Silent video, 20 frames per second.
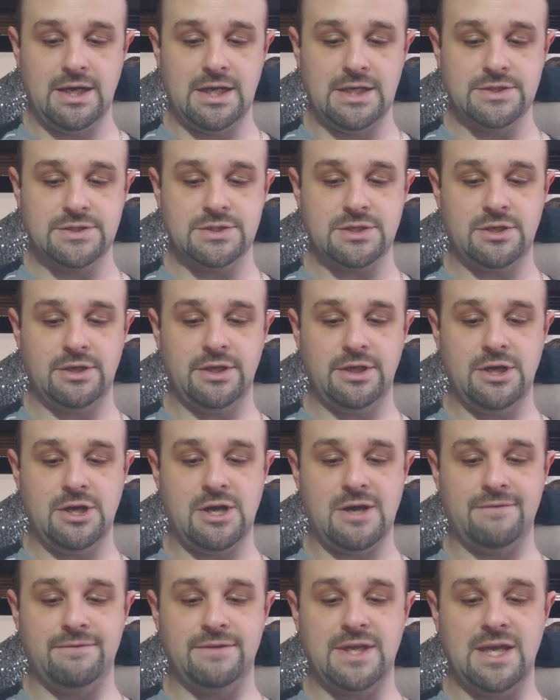starting
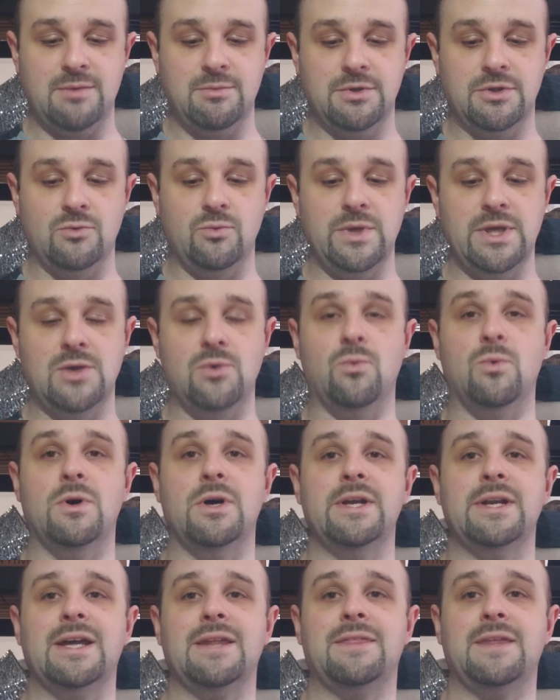off, game of the week
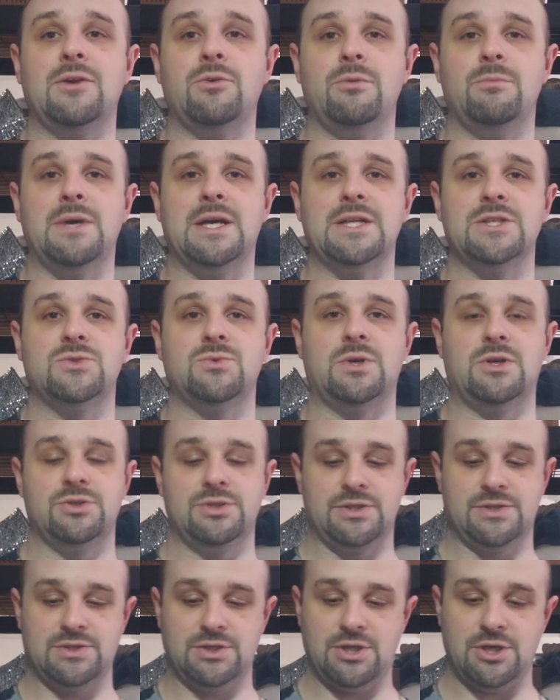1, I think we might as well
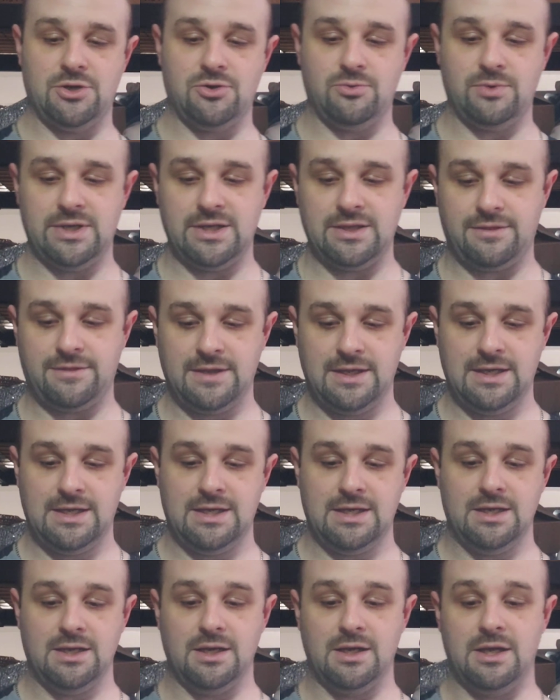just go with
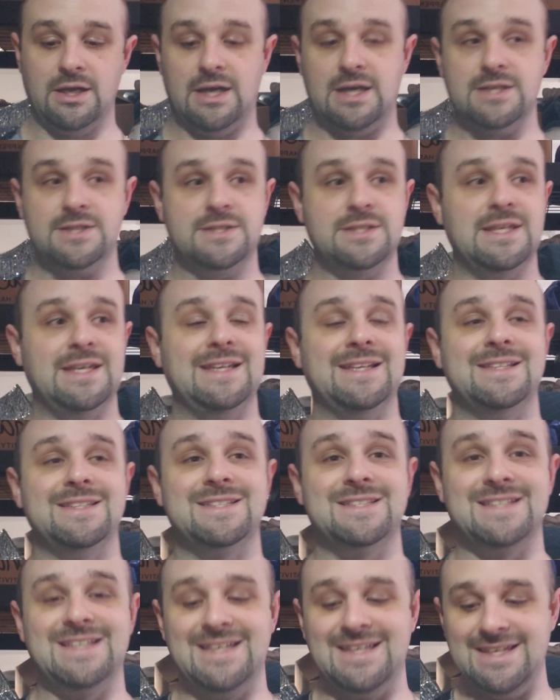Gus and
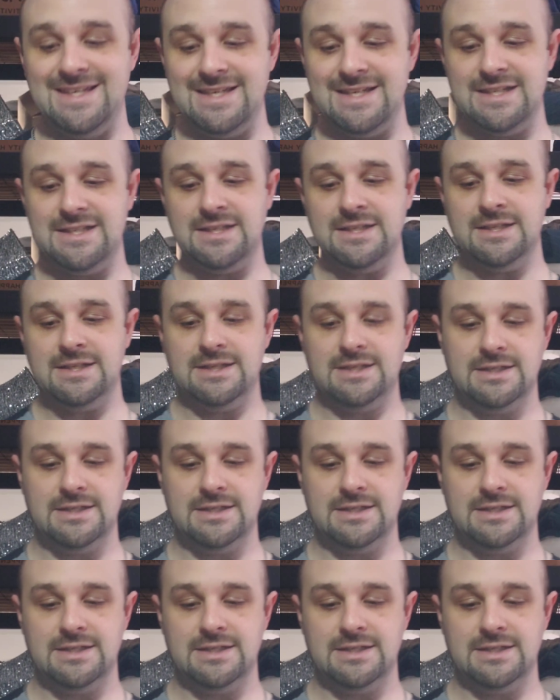Sahid.